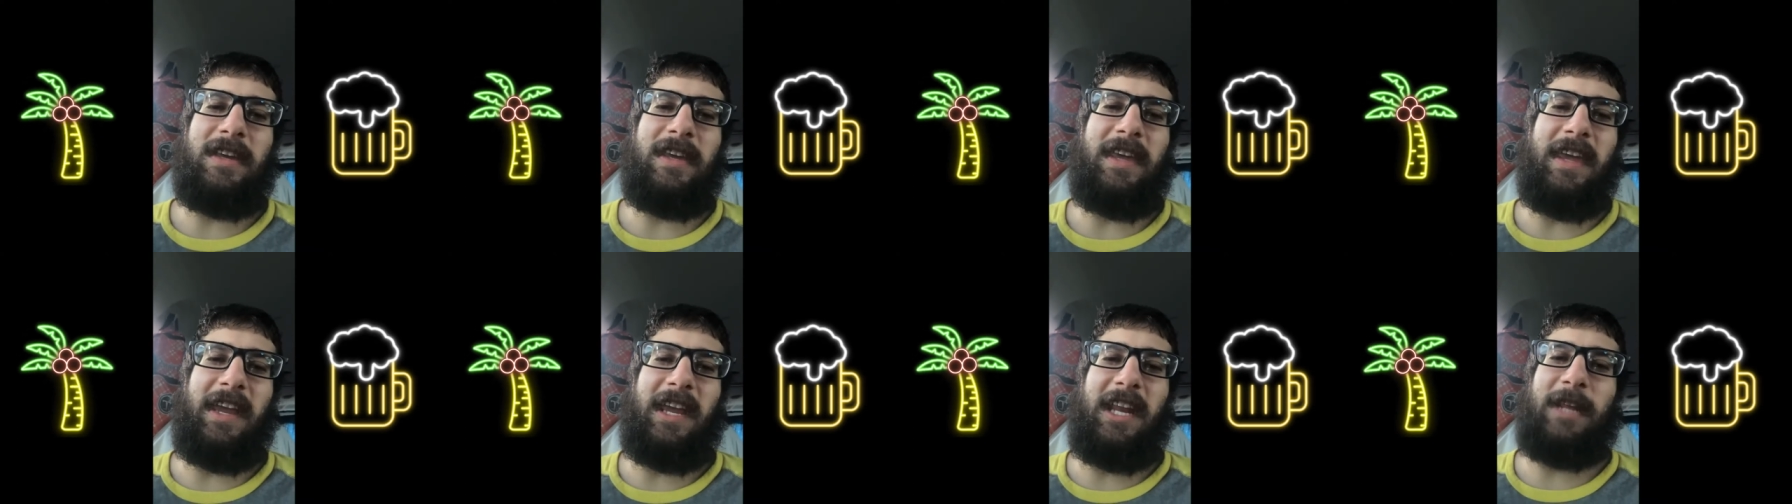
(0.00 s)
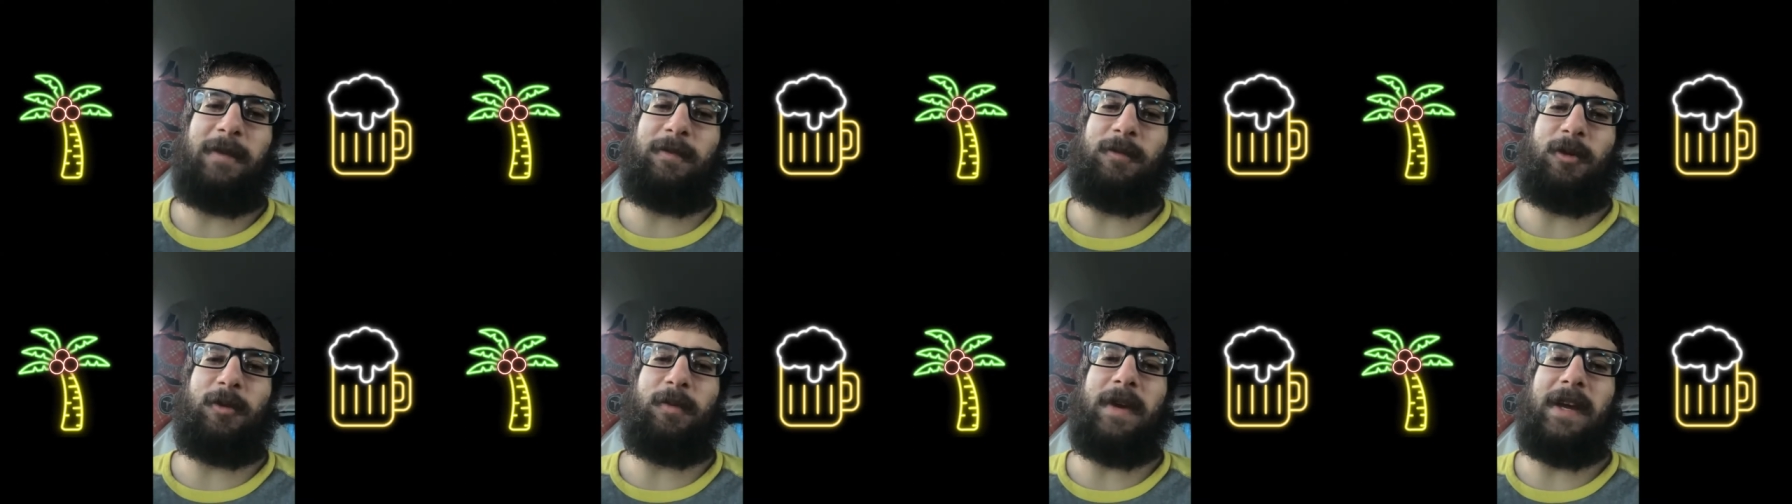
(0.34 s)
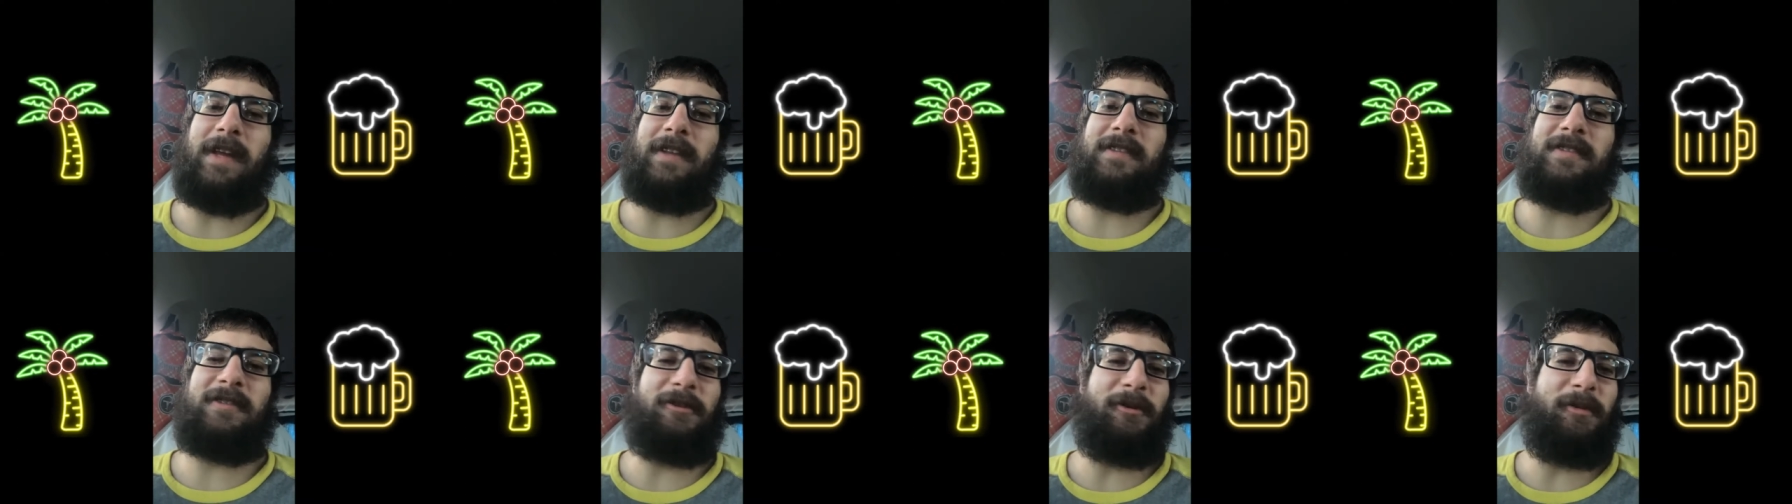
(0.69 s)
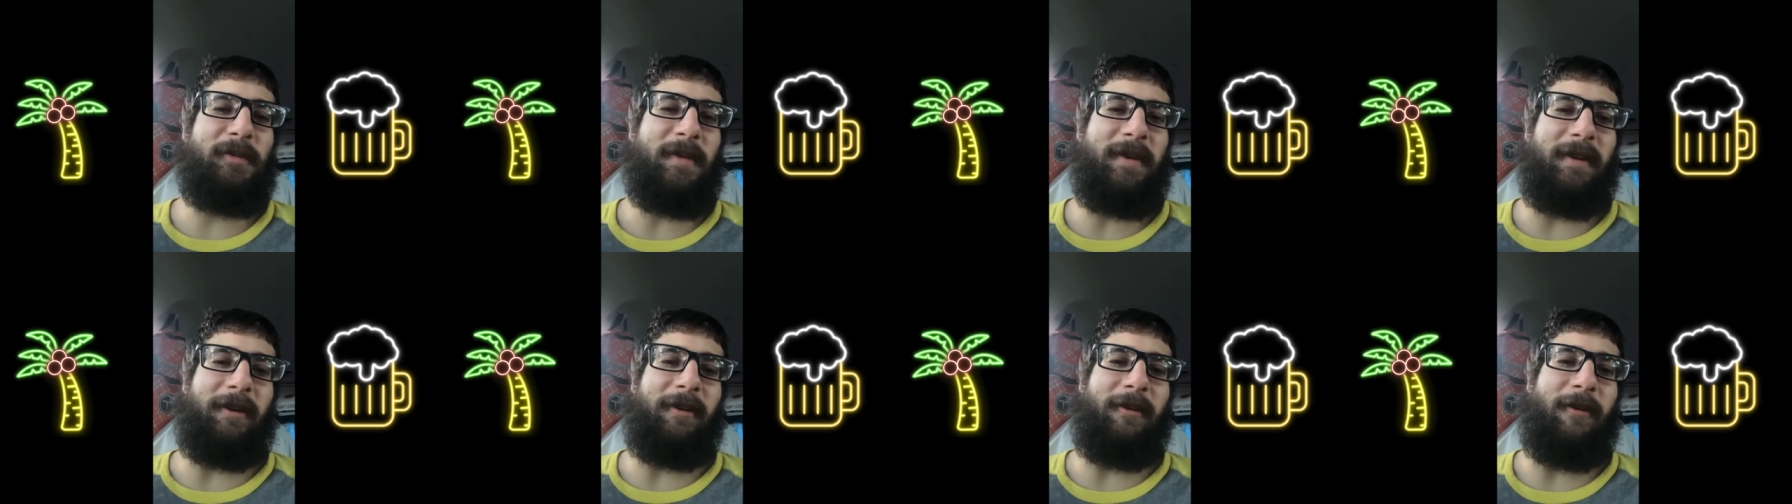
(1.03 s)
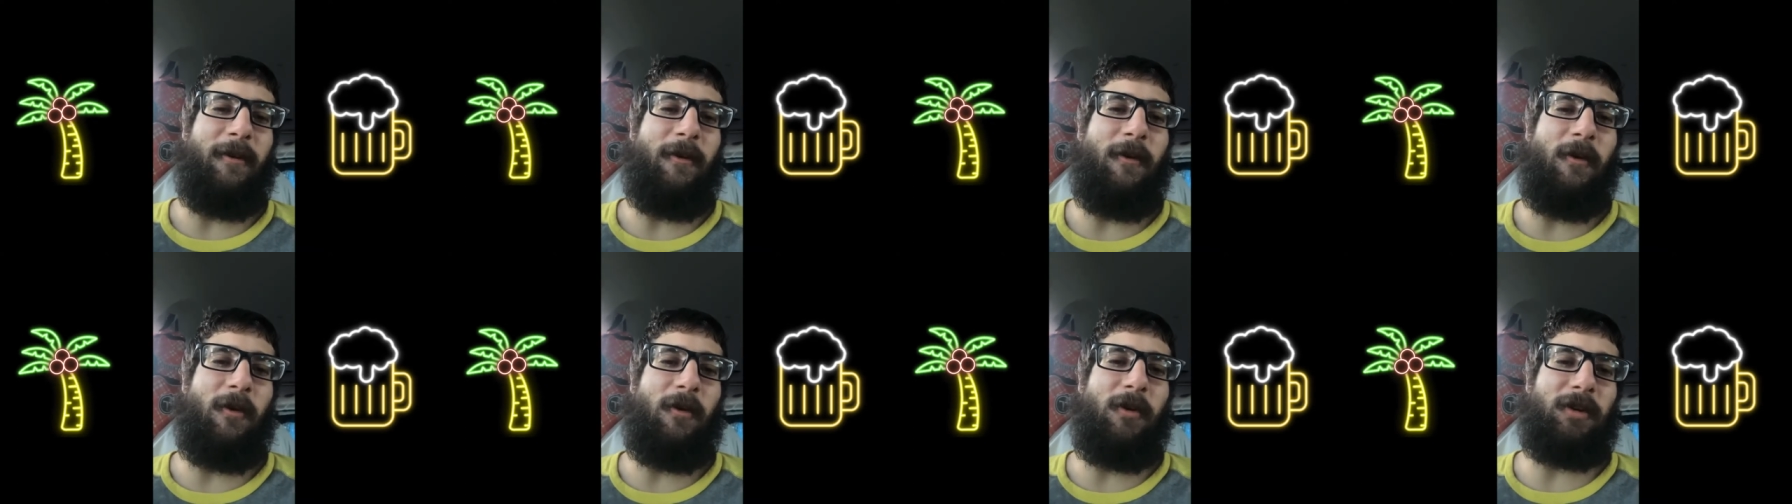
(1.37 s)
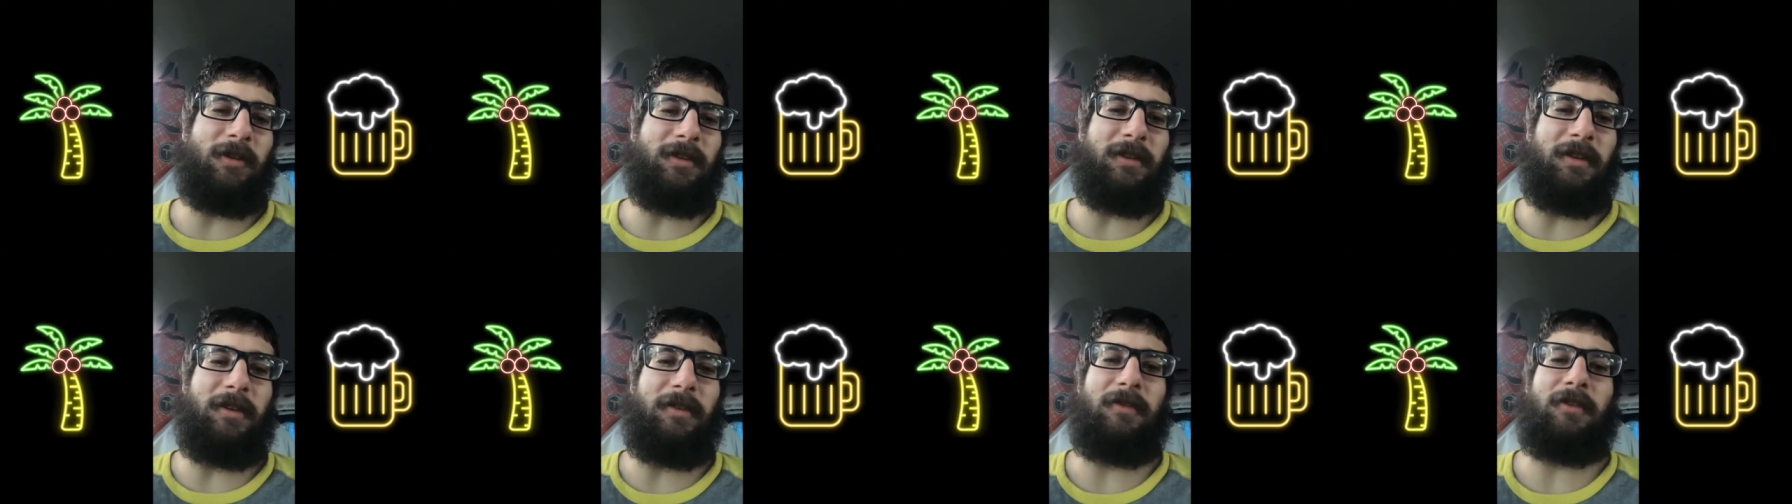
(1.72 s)
gaining momentum in
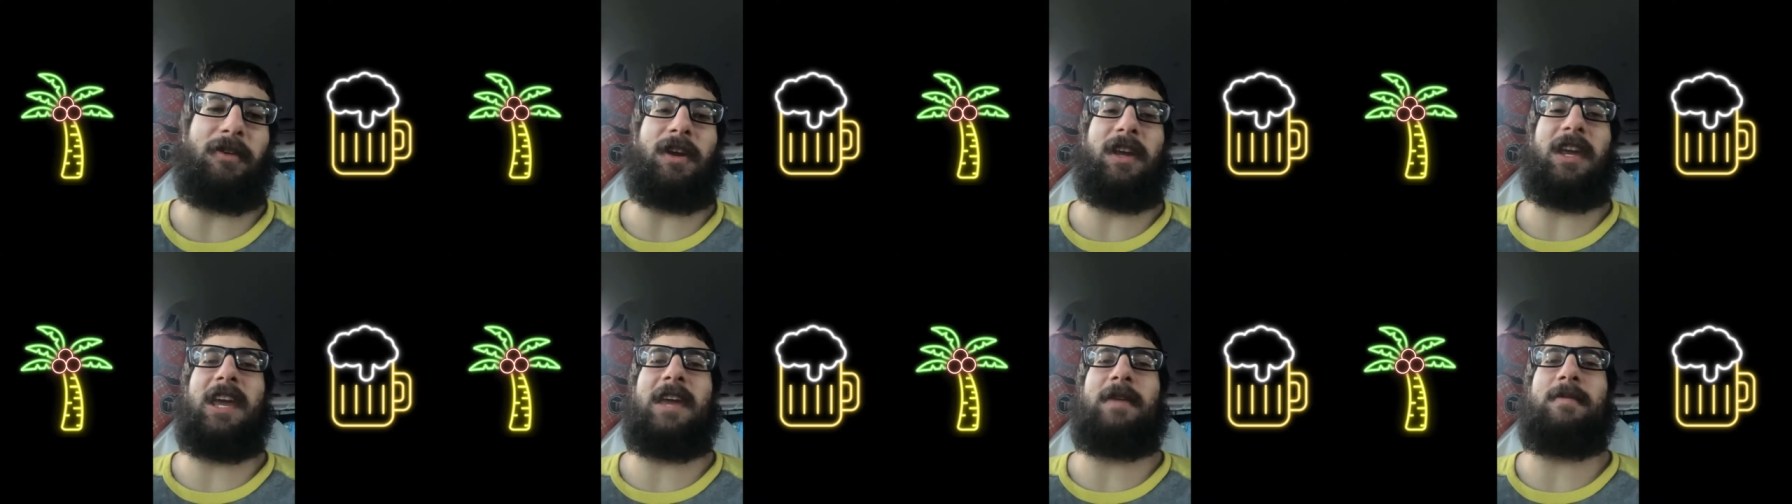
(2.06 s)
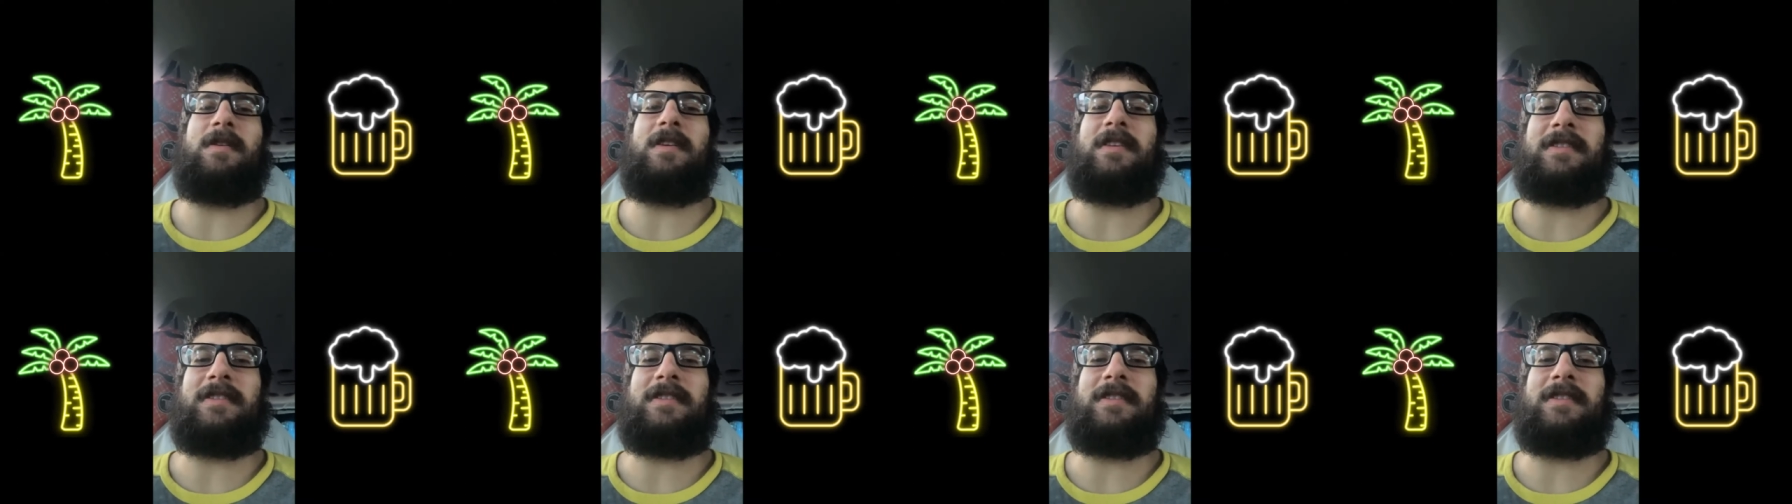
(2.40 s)
all different games.